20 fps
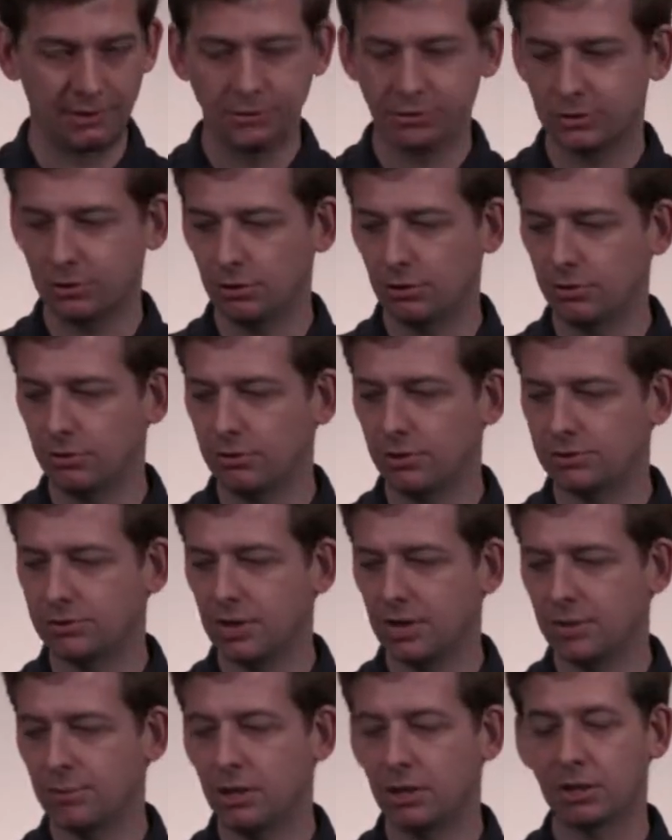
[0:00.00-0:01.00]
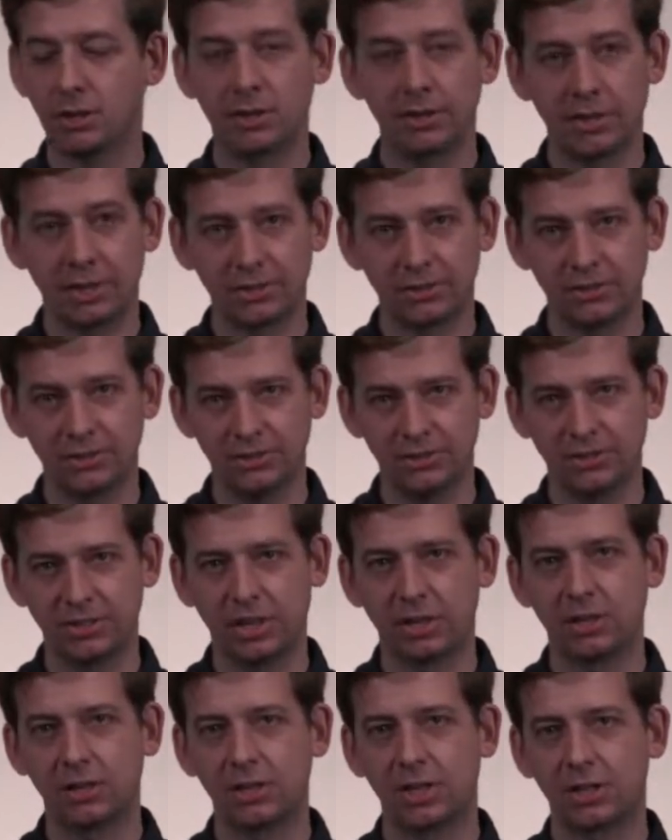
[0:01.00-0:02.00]
So I'll talk about collections. A
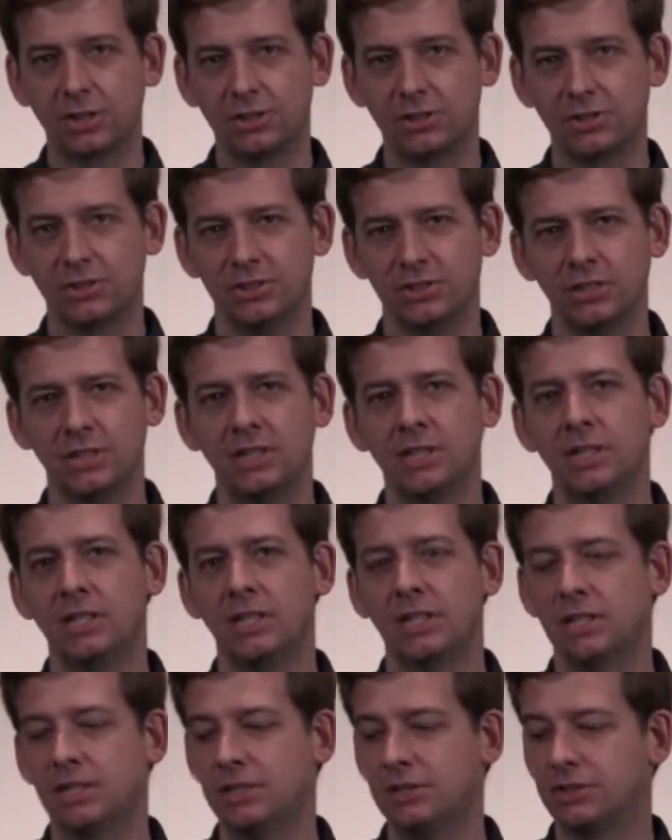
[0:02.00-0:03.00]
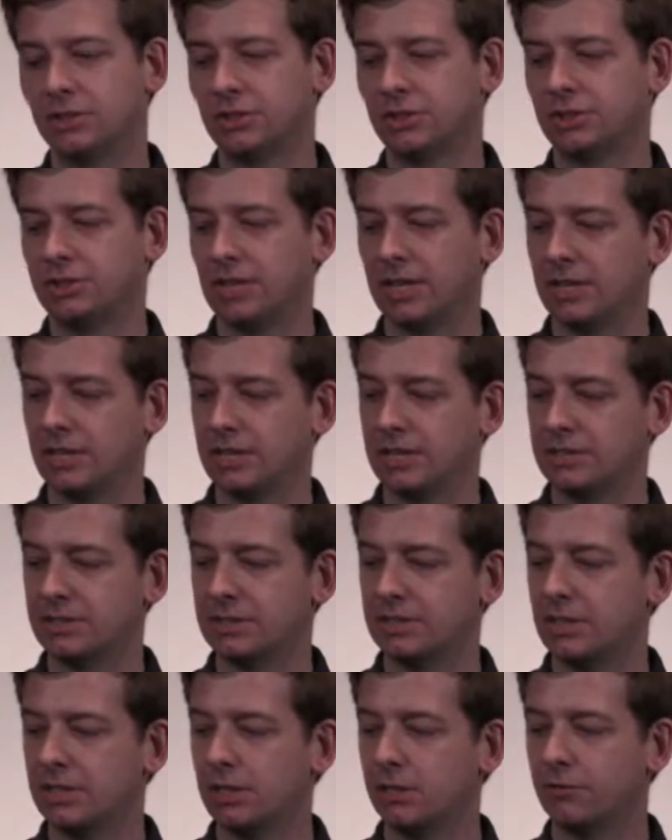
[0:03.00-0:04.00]
collection is just a
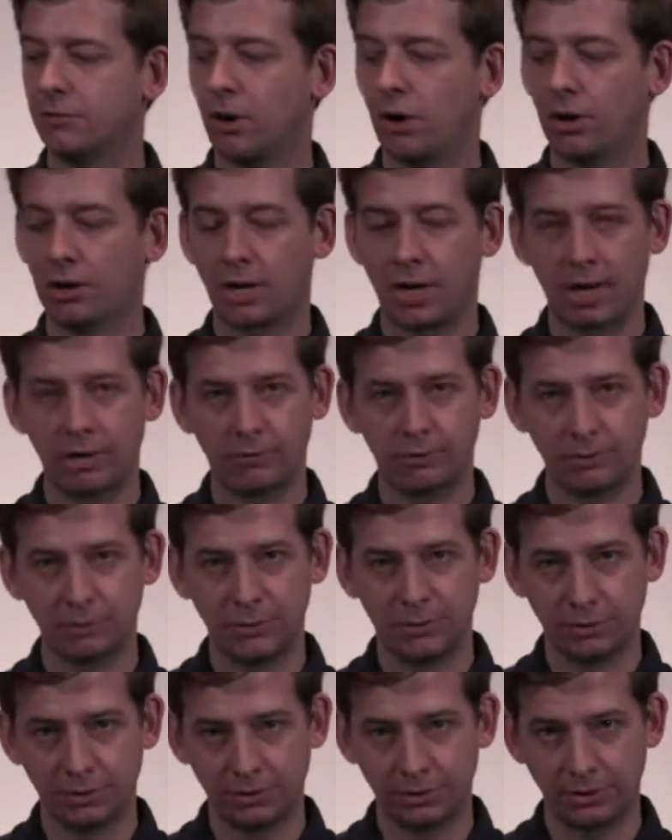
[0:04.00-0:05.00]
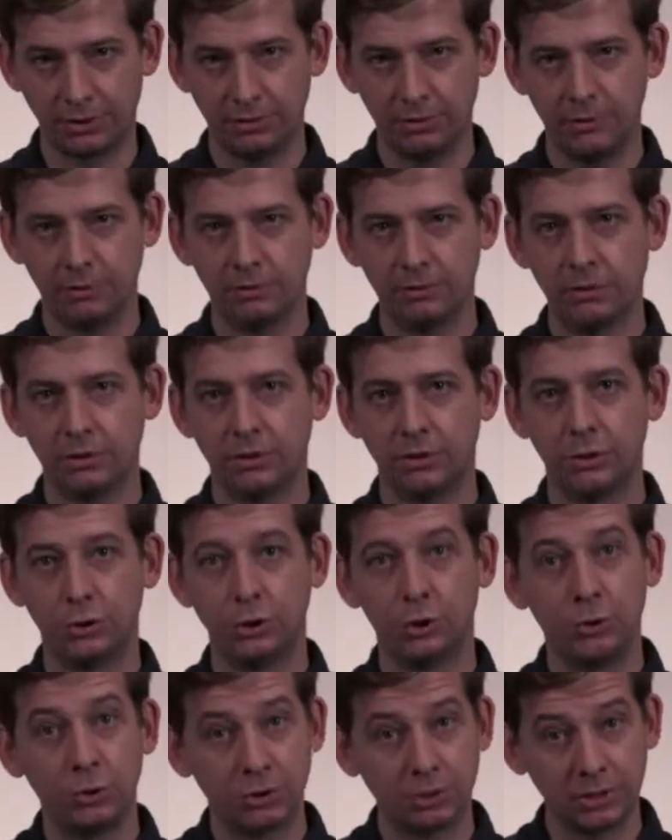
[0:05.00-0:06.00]
set of archival material,
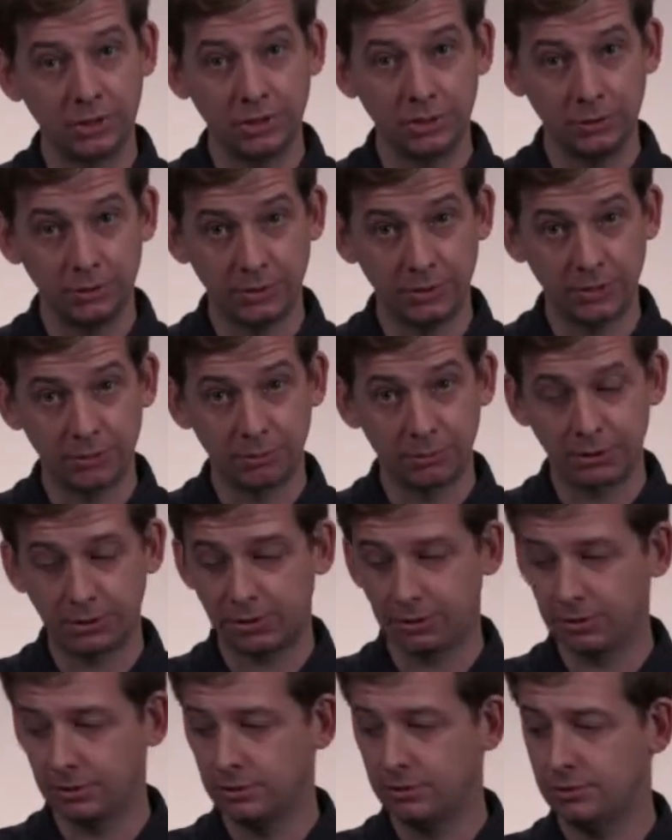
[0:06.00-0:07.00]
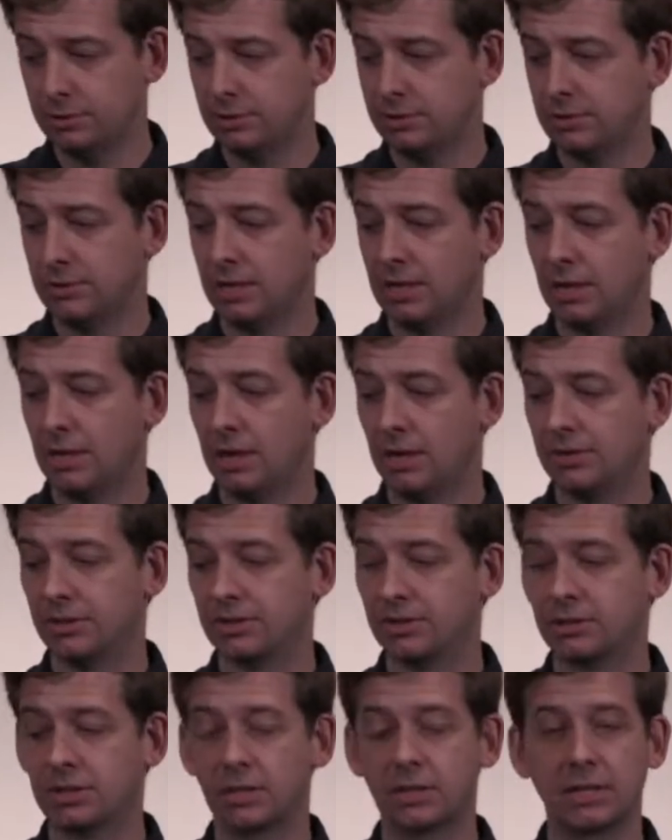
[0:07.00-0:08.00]
usually unique material,
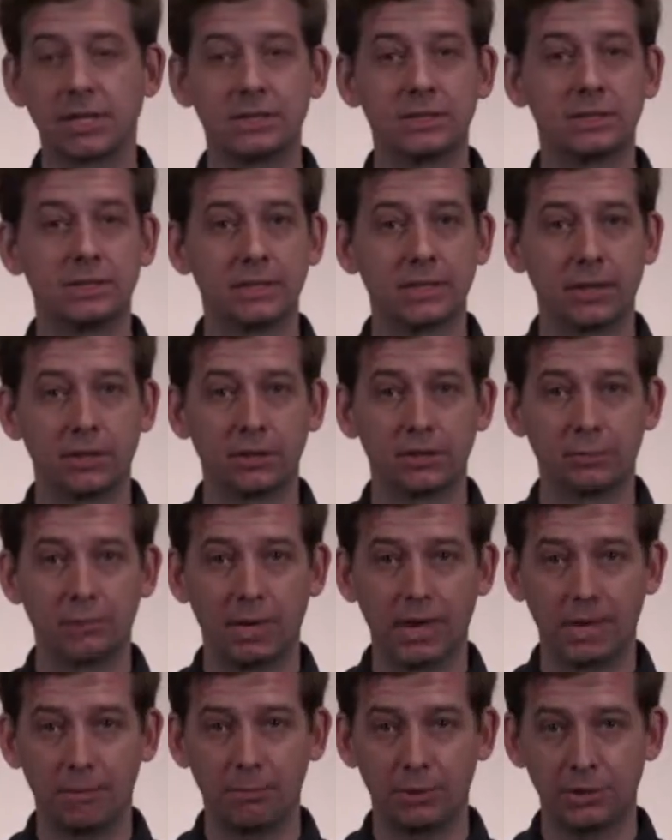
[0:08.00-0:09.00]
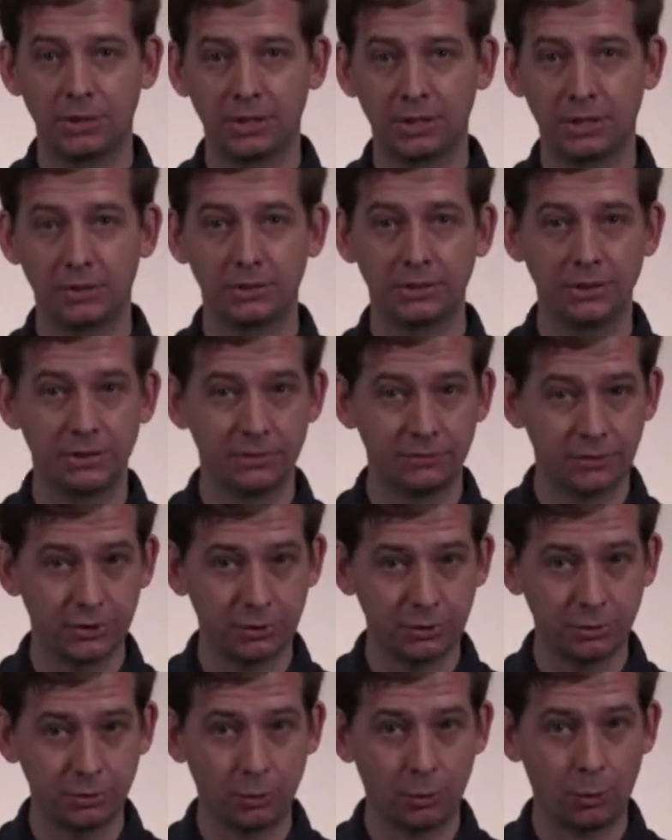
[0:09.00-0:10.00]
that's collected together by a particular
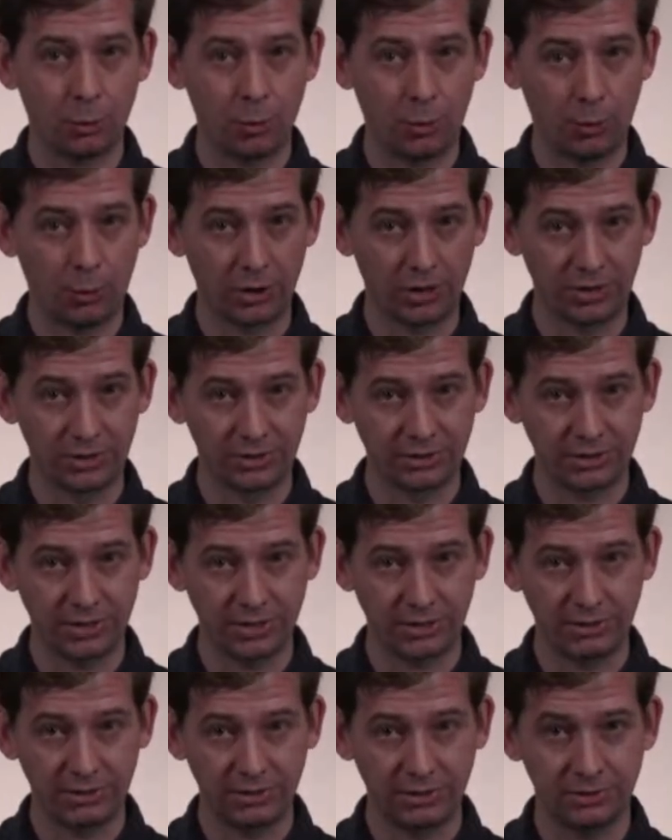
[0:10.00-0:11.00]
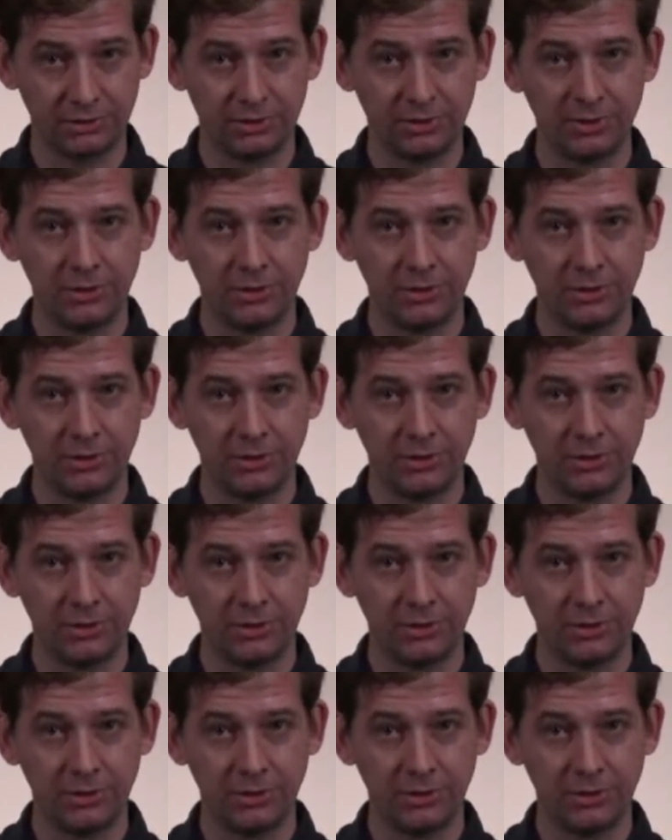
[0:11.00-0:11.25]
individual or organization.